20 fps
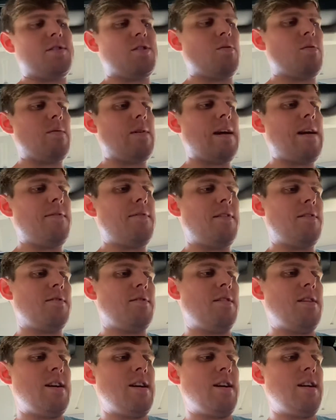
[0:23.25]
So what we have here
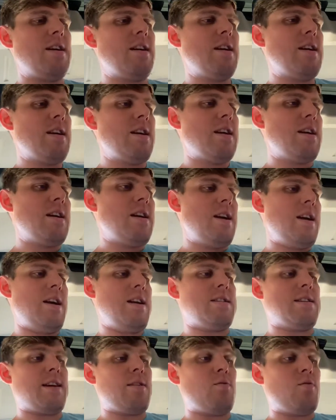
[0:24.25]
today
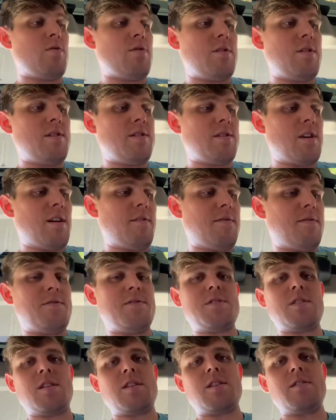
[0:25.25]
is I ordered this off of
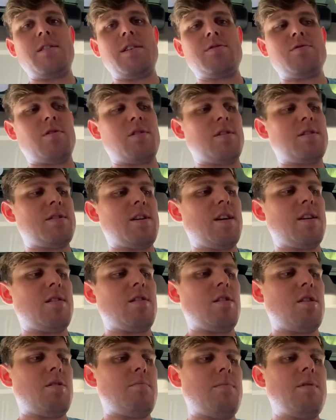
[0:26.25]

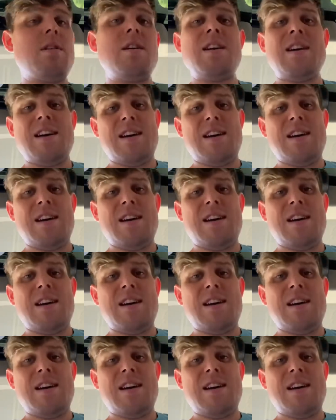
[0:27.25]
sonicelectronics.com.